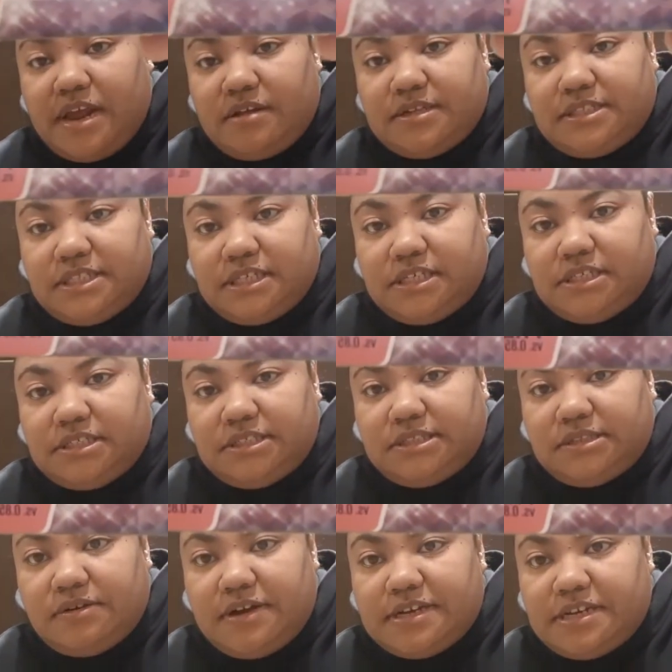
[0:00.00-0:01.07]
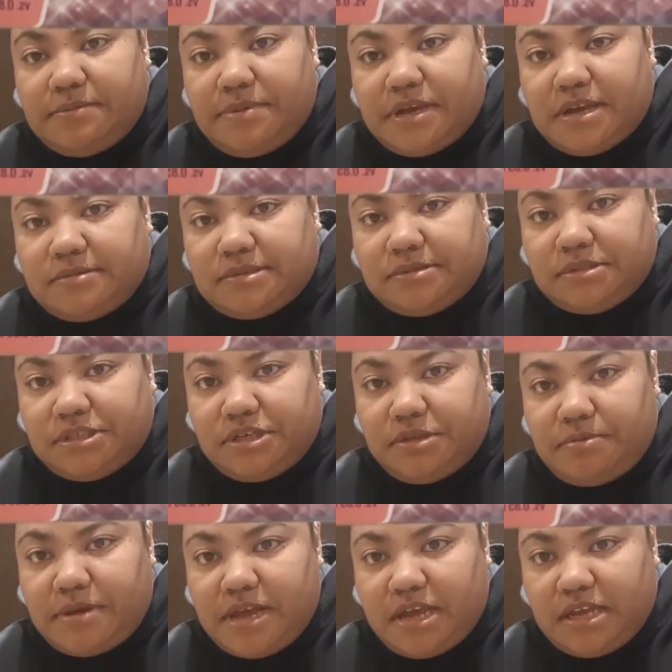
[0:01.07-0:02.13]
ounces. So I did pick up some
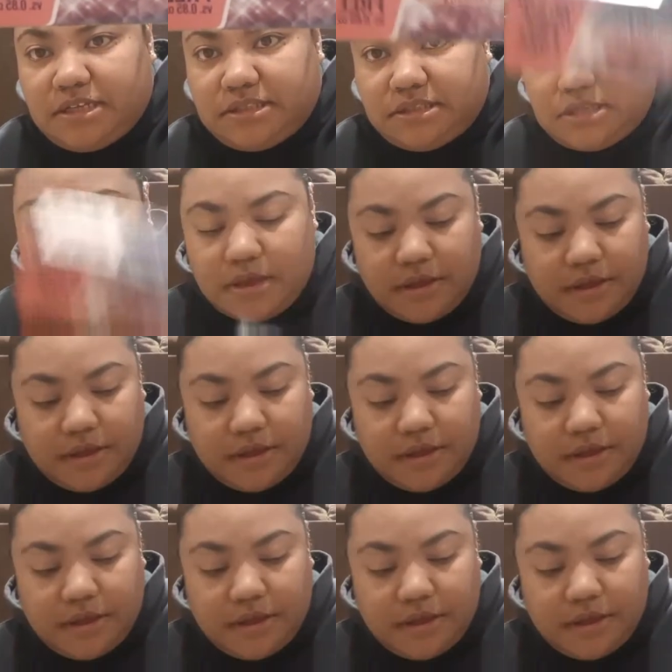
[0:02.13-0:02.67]
toothpaste.